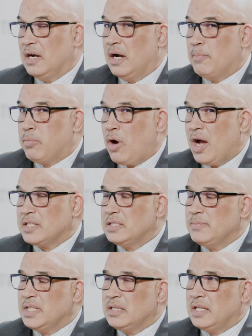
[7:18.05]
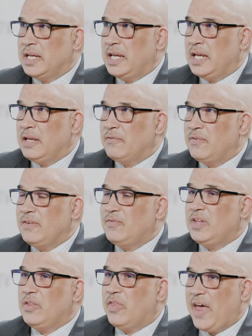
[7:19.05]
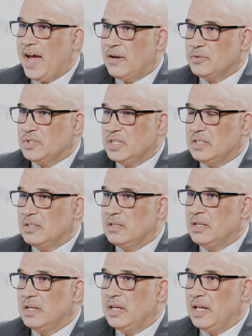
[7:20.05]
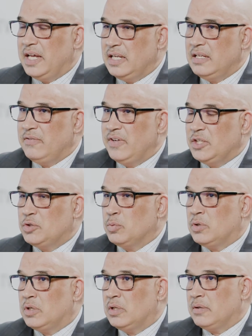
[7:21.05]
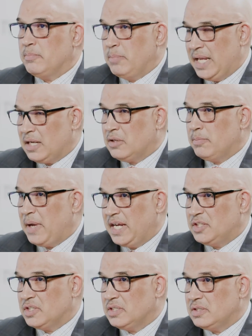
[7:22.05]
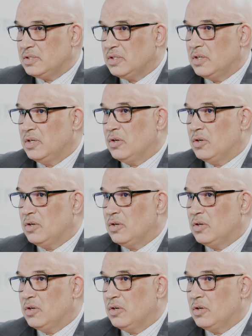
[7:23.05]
approximately 50,000 individual medical patients